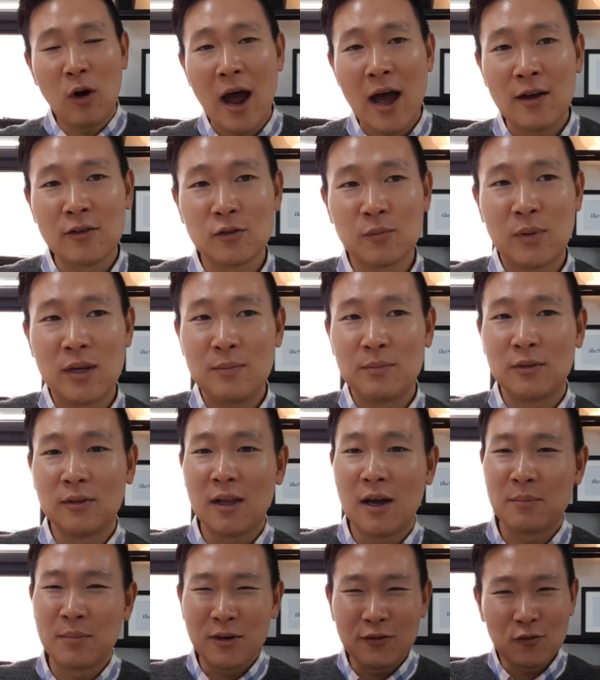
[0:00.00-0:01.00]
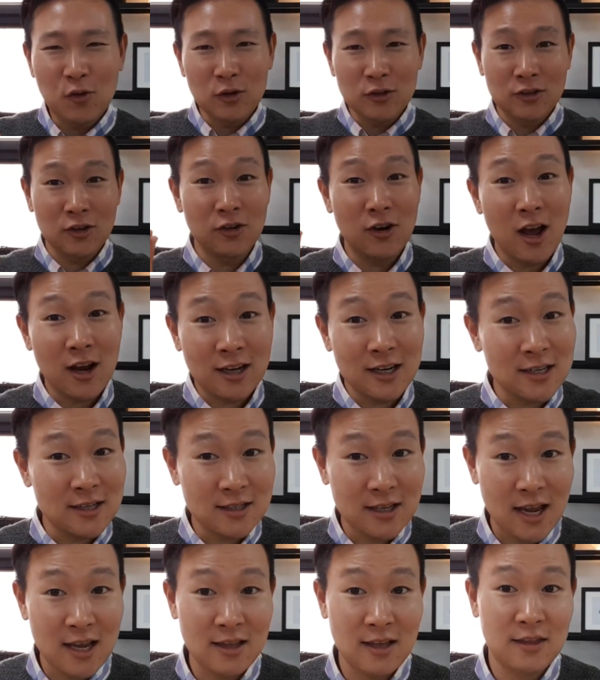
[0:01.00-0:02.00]
riles people up. But of course, they're not going to
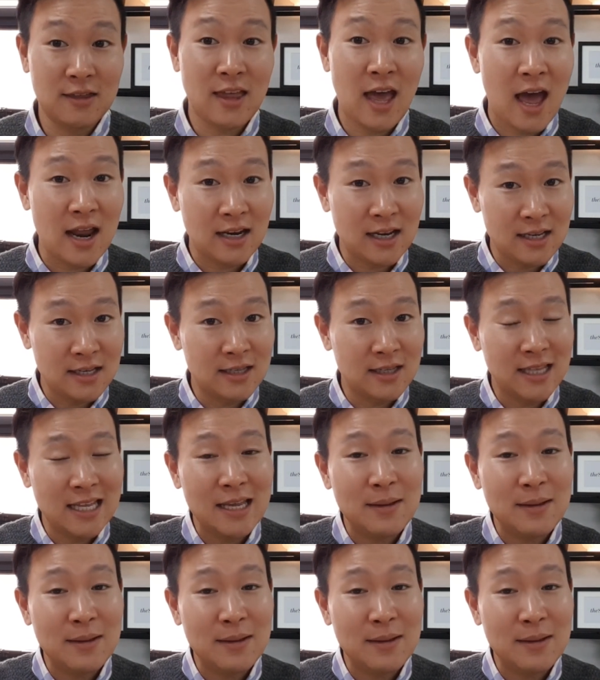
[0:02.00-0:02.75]
say that that is